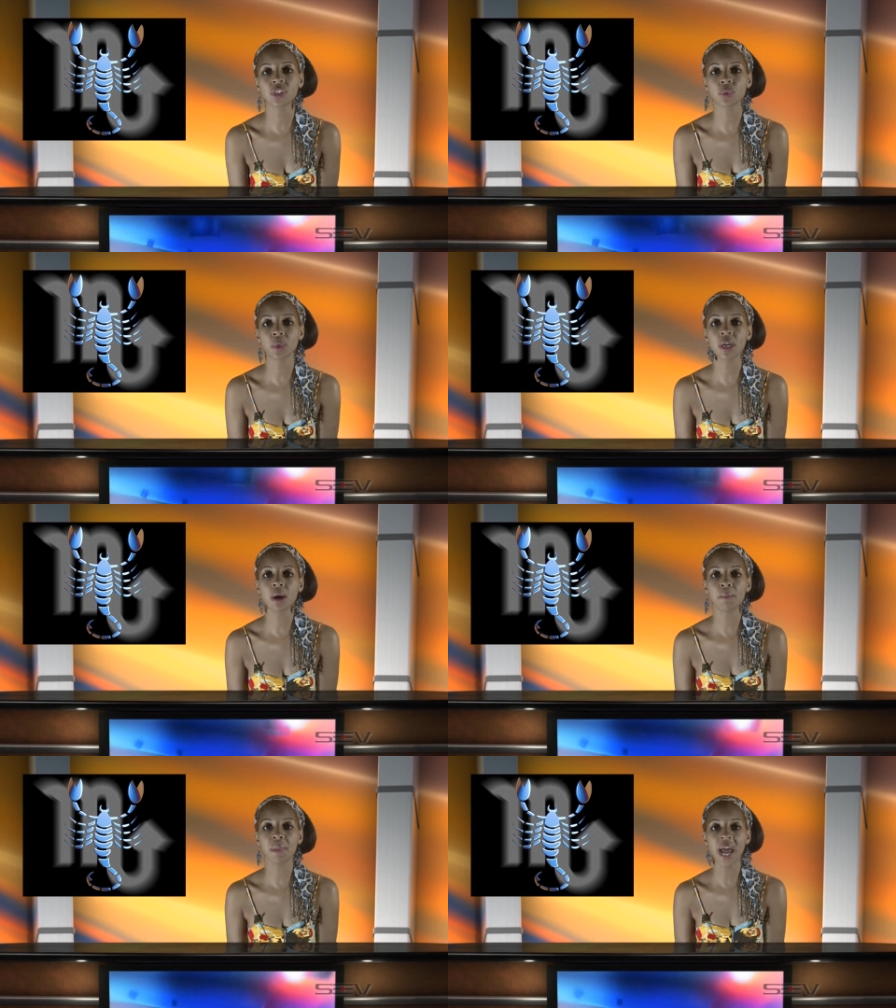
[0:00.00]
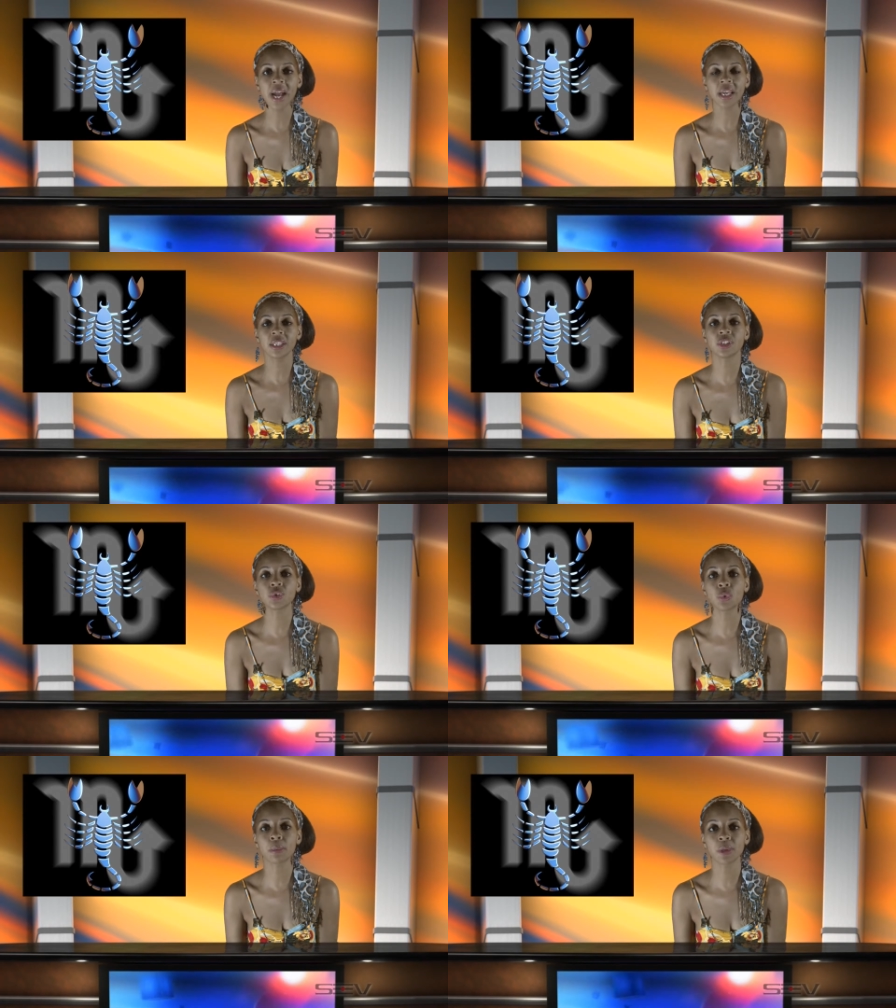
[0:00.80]
So we come back in
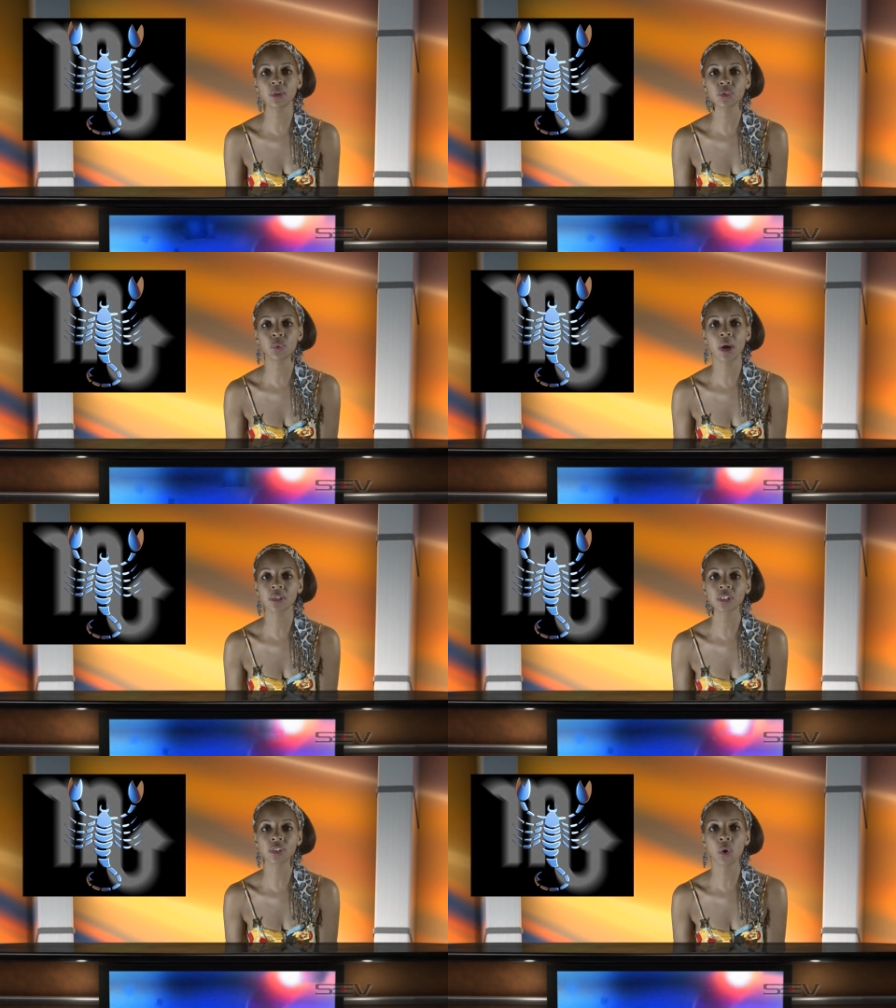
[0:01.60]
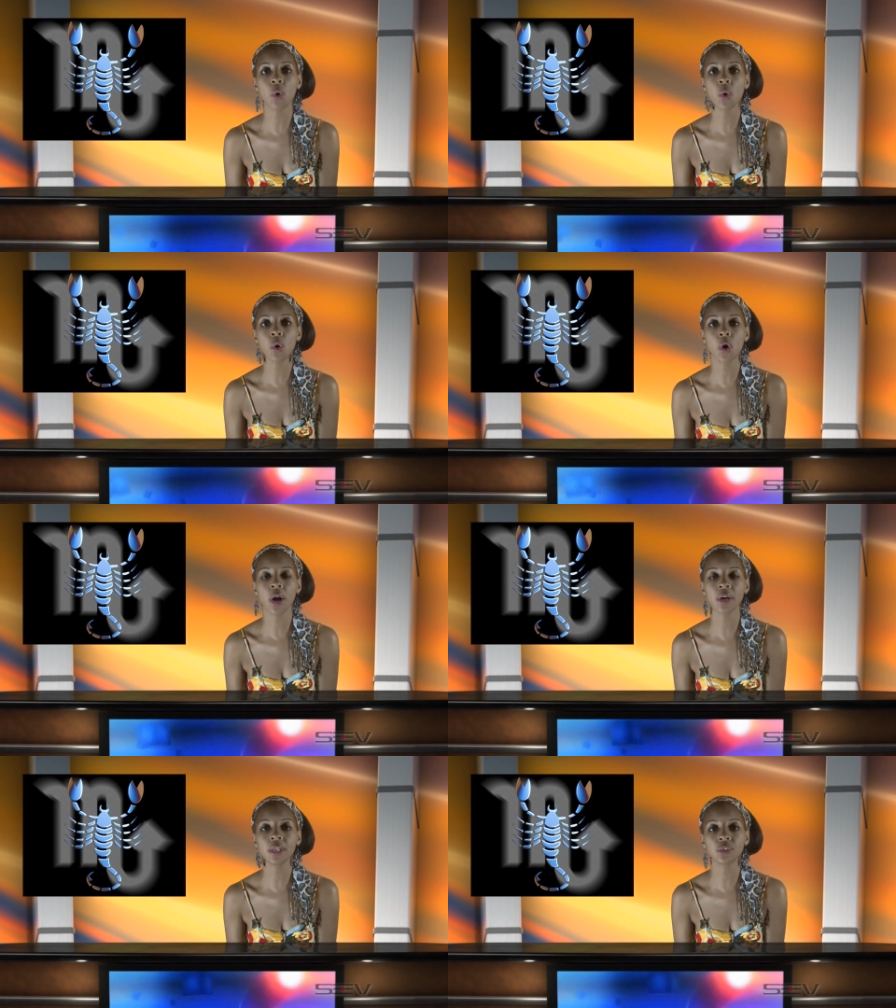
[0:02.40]
Scorpio to our soul or
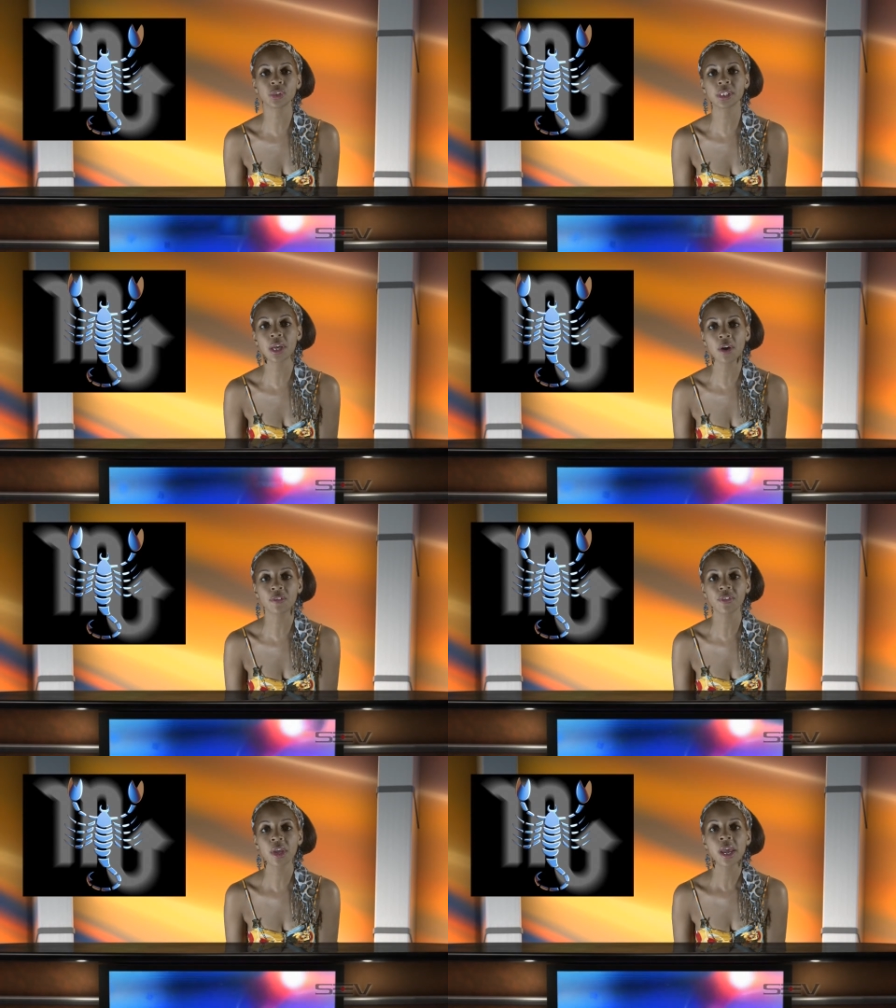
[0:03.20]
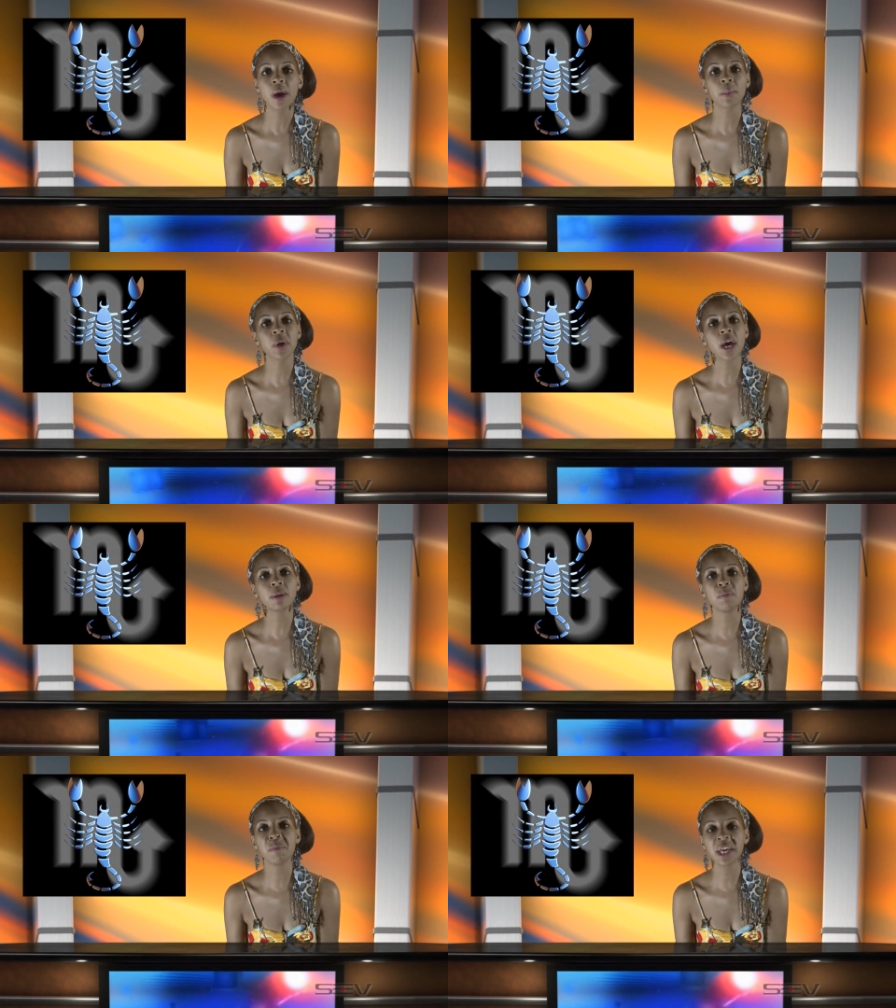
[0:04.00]
our inner self and we kind
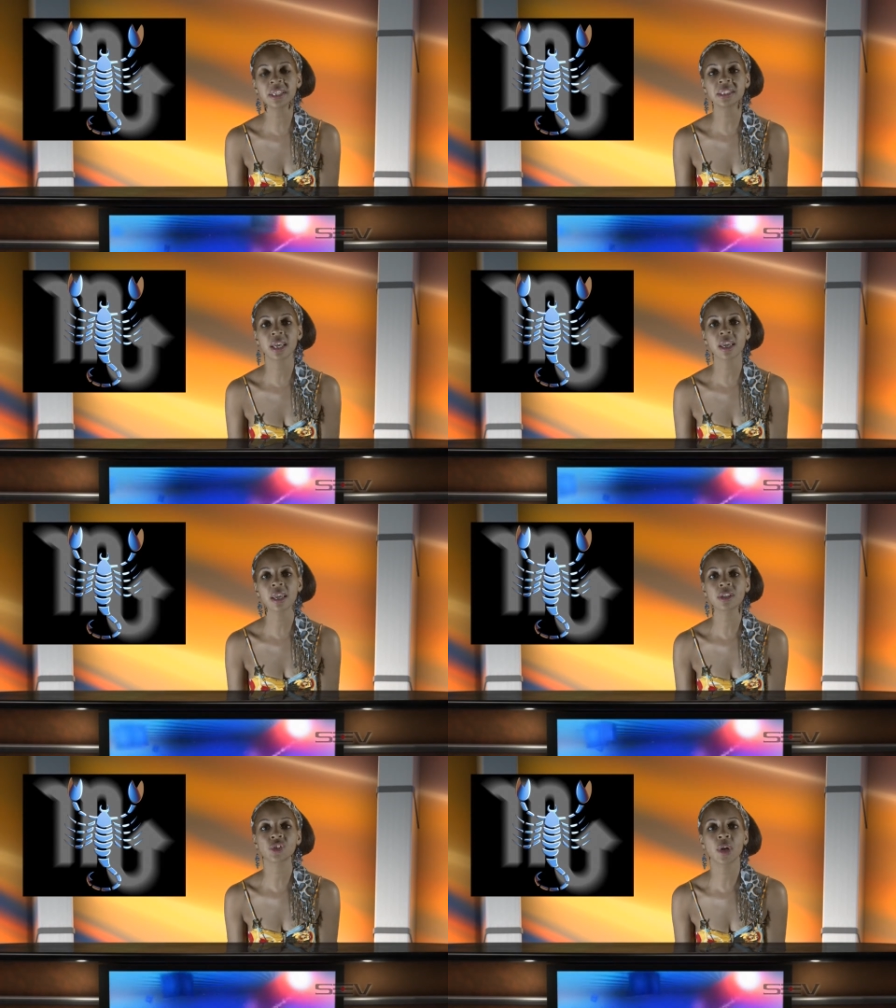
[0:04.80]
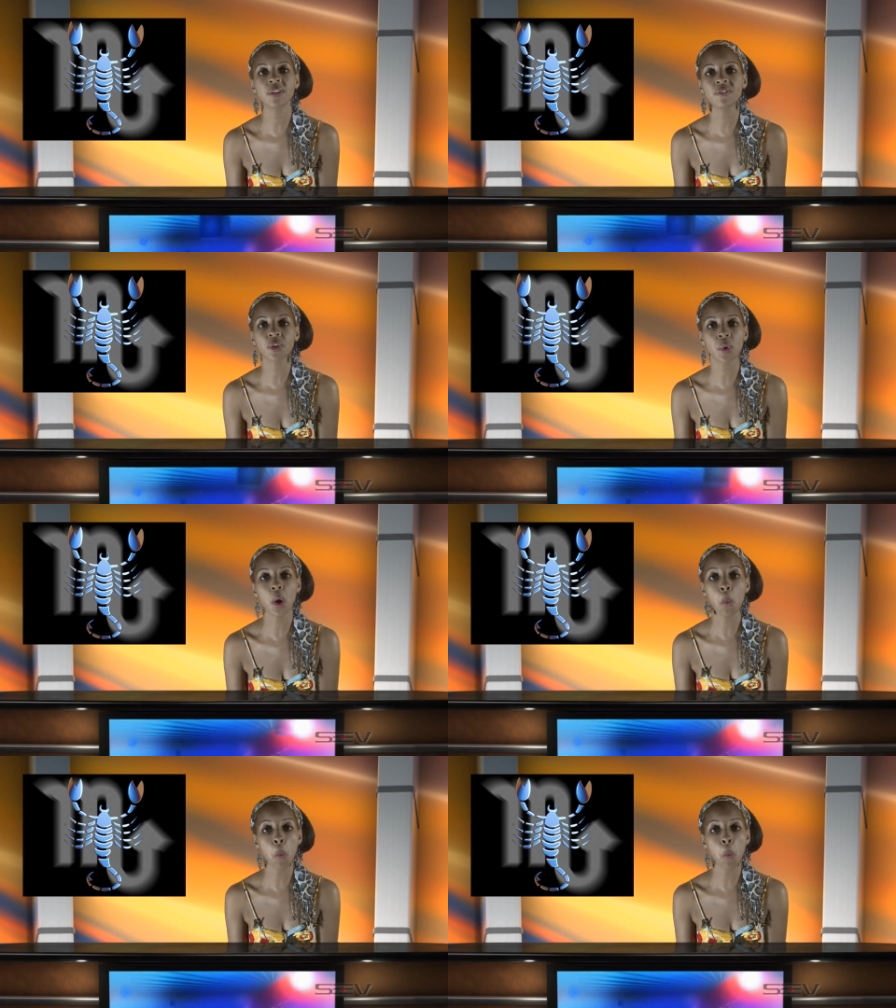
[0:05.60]
of meditate and try to figure out